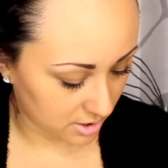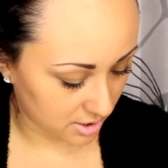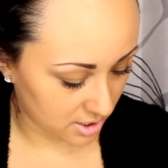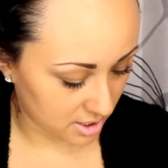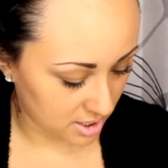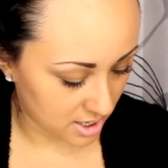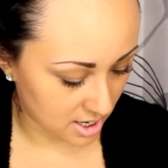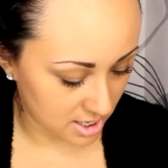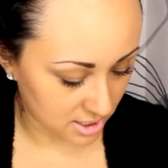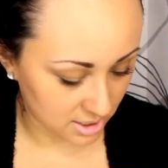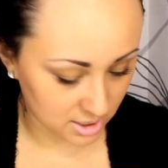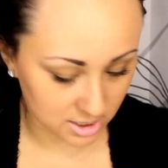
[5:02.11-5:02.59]
the
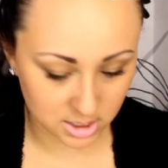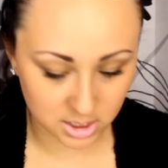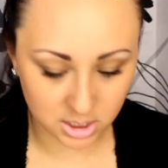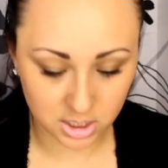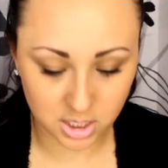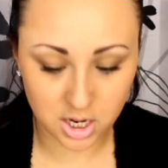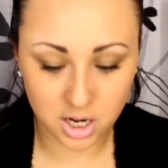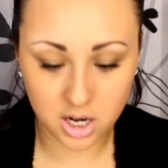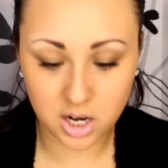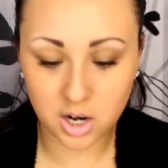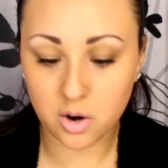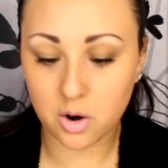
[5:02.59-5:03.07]
next
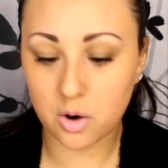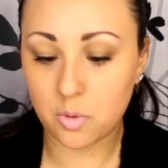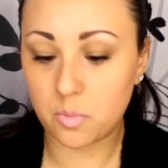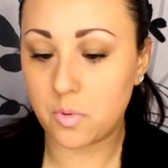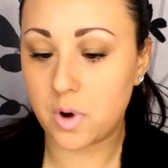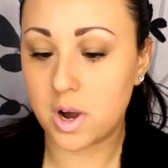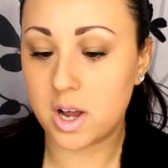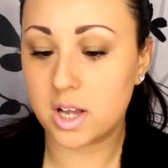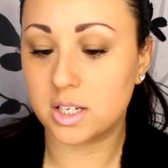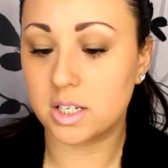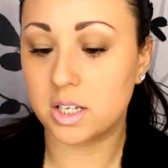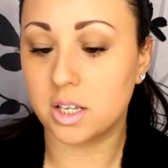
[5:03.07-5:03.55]
thing
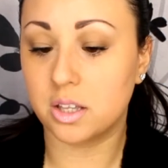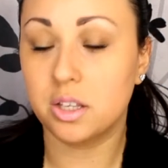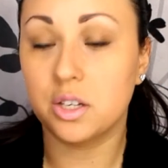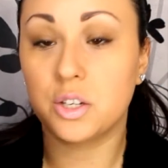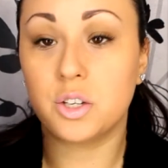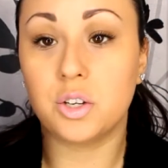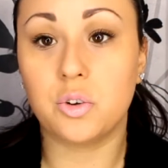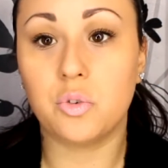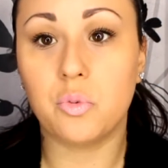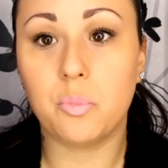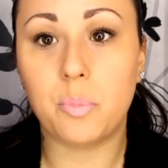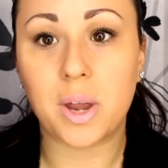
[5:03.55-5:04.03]
was the
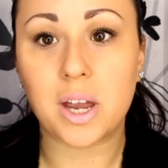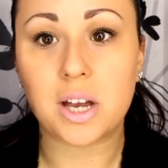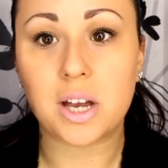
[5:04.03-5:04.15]
new